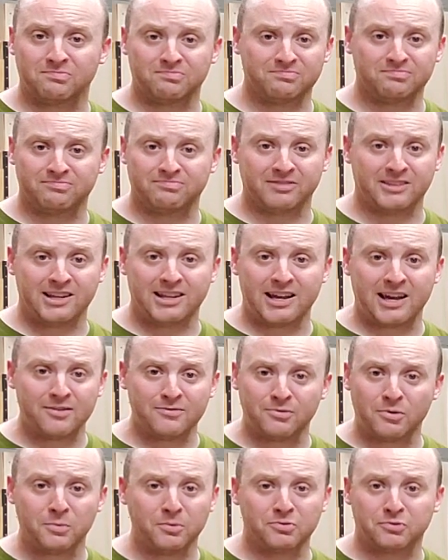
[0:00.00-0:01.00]
they have
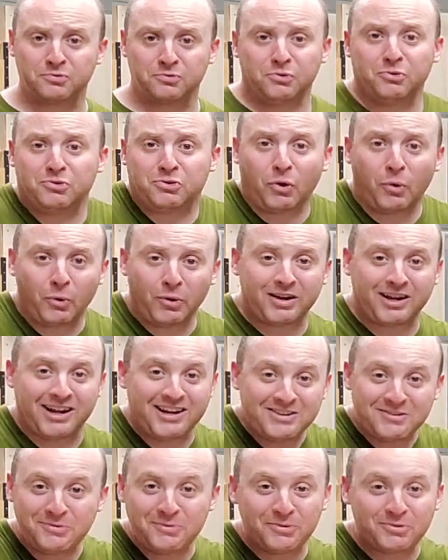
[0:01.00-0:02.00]
almost full torque at
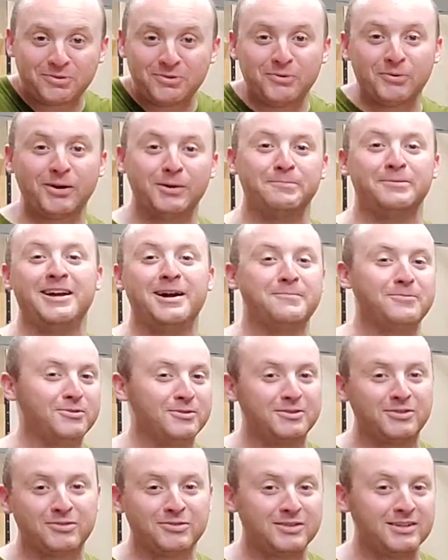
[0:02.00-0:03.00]
almost no RPM, so it's
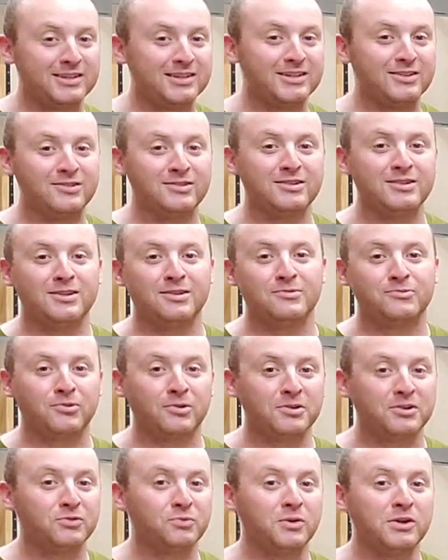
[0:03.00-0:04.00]
kind of fart its
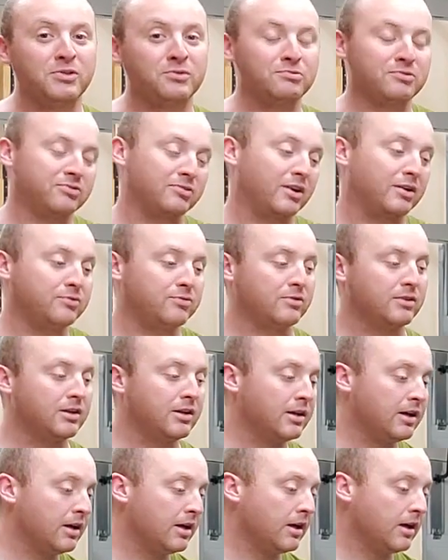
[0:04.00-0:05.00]
way through stuff.
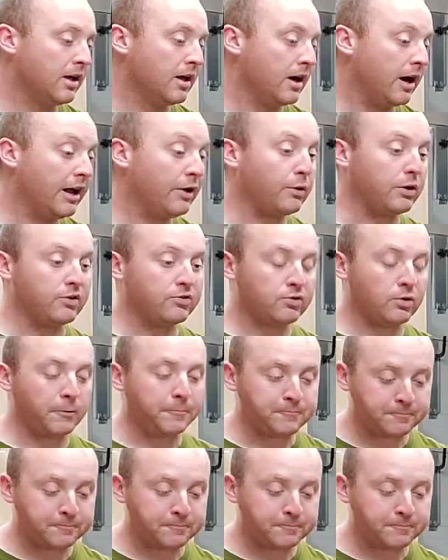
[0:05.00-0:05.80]
Anyway, so